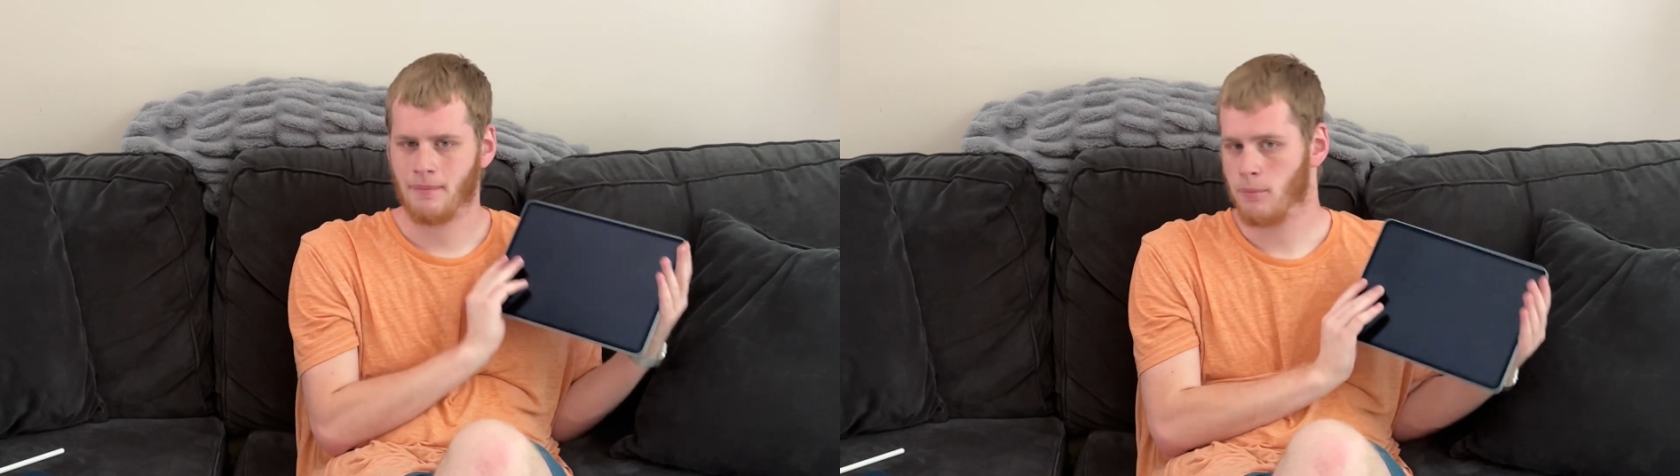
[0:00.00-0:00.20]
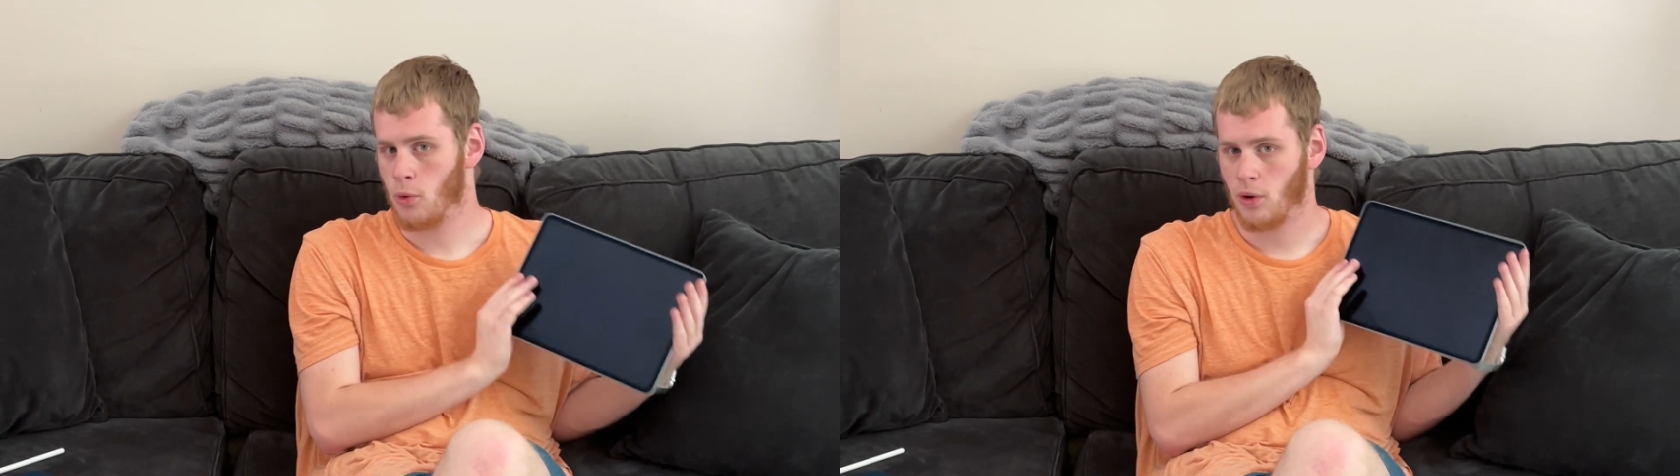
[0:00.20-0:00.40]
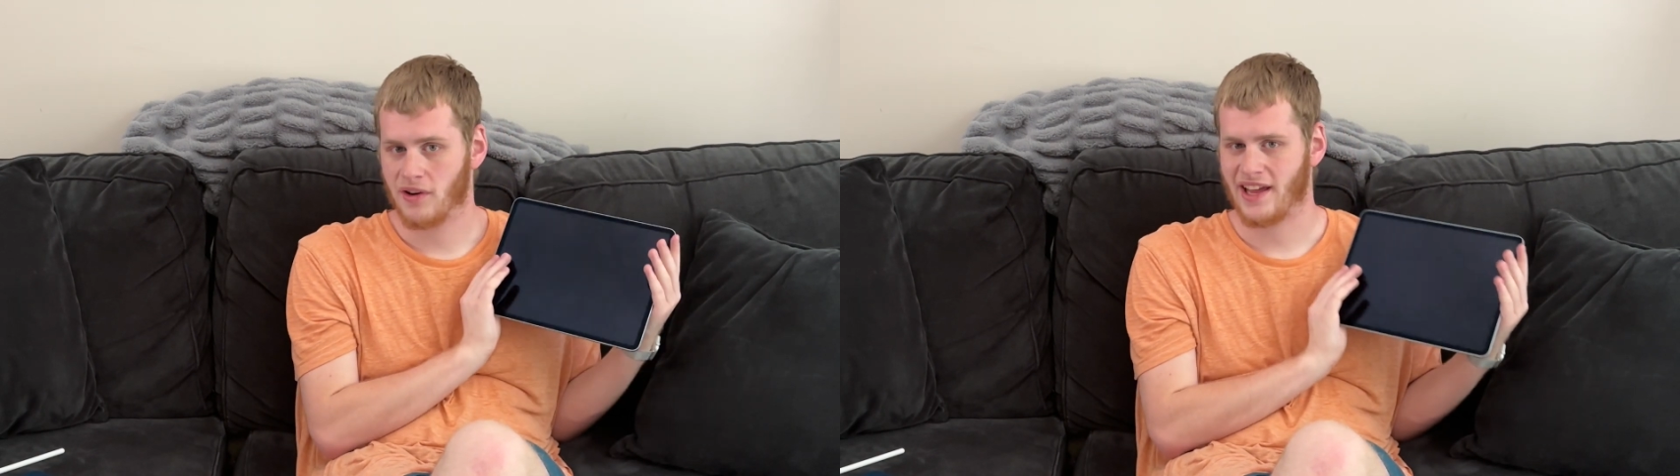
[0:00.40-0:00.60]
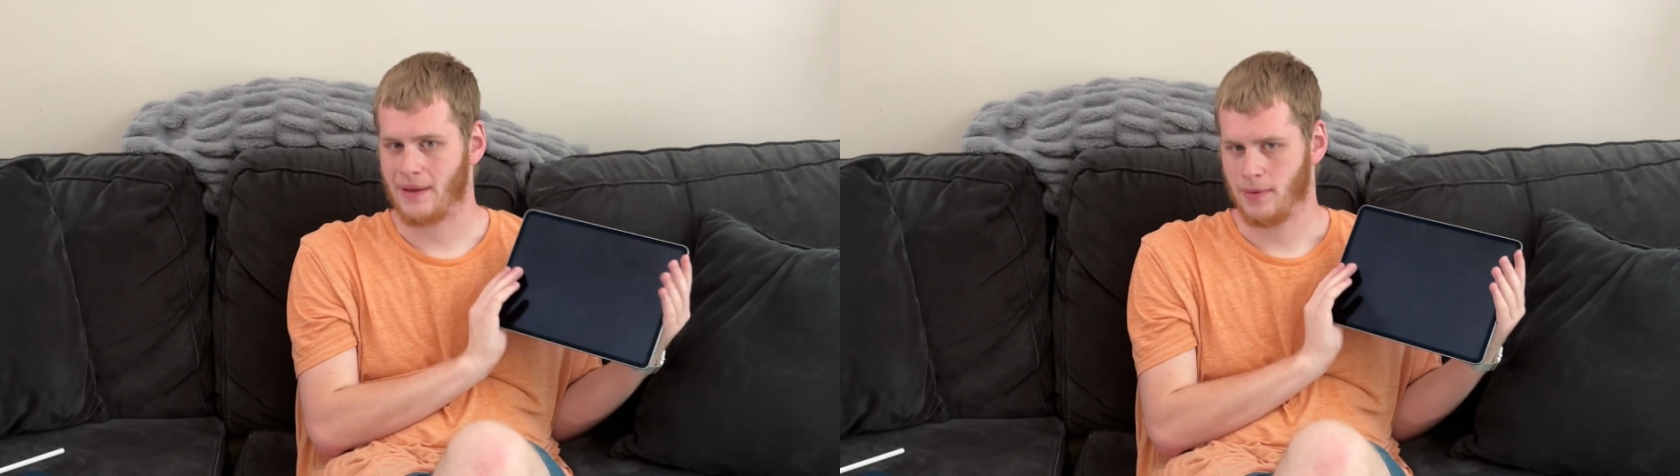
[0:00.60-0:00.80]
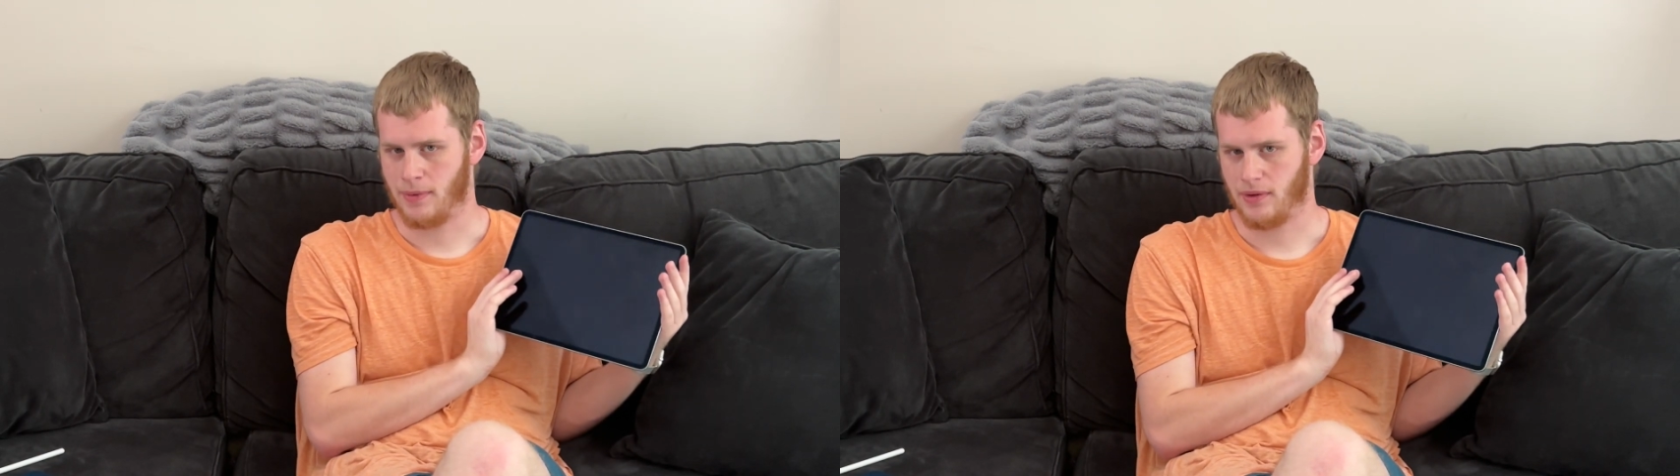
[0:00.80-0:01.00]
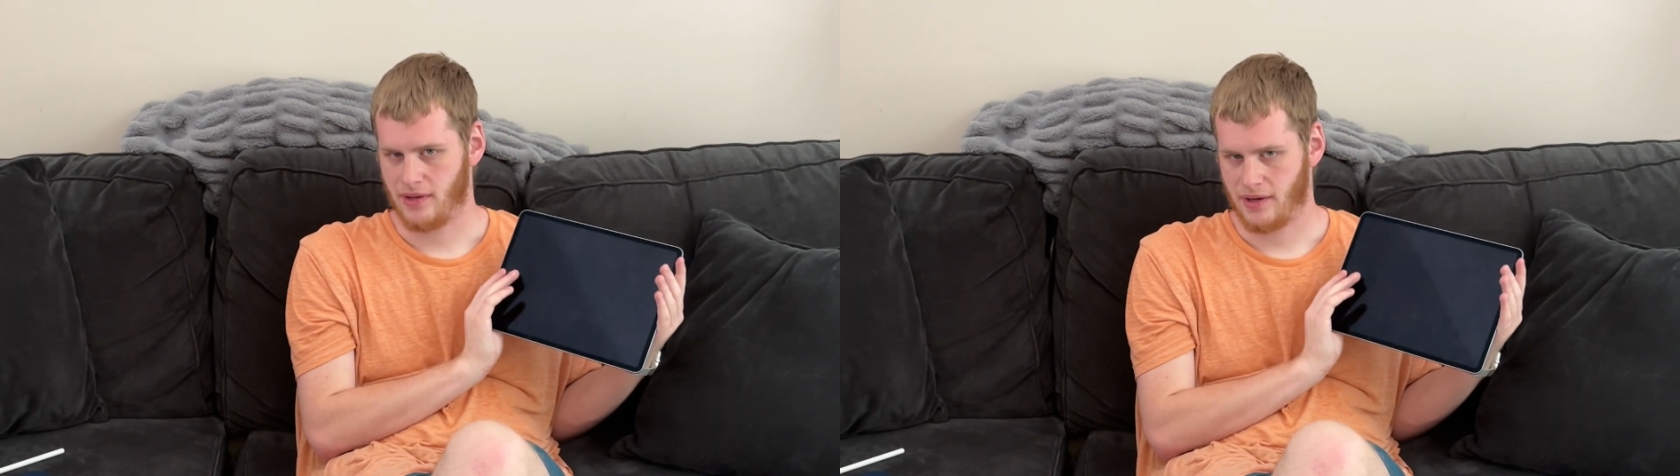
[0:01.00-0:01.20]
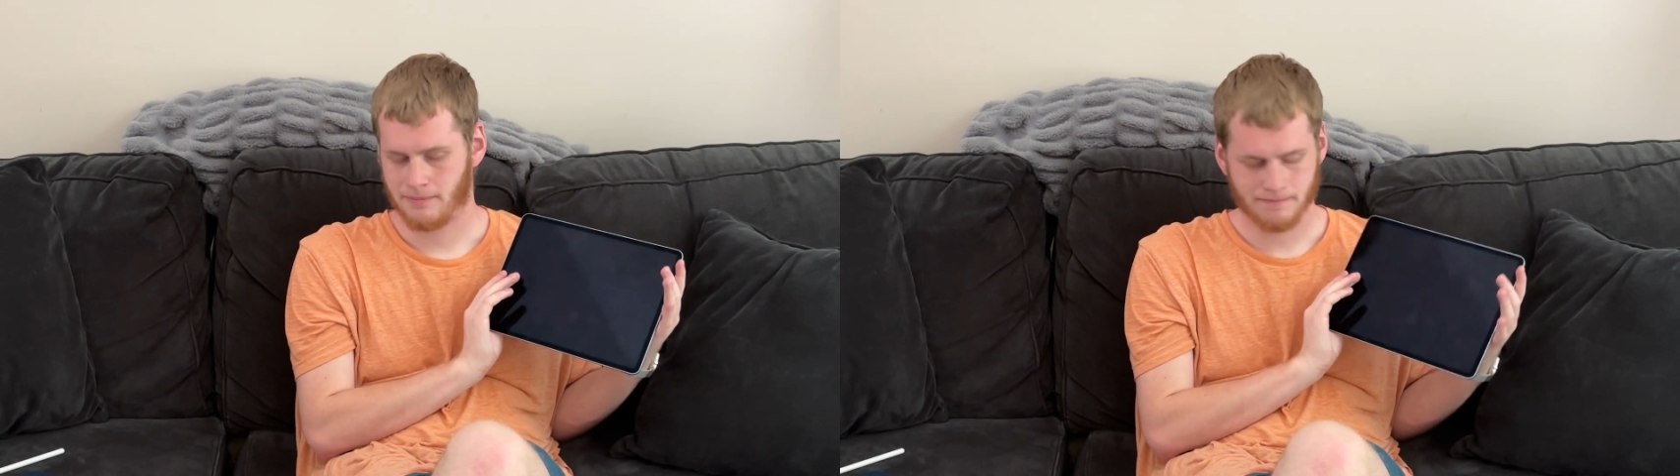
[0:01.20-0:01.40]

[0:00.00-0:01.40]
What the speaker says: more capability.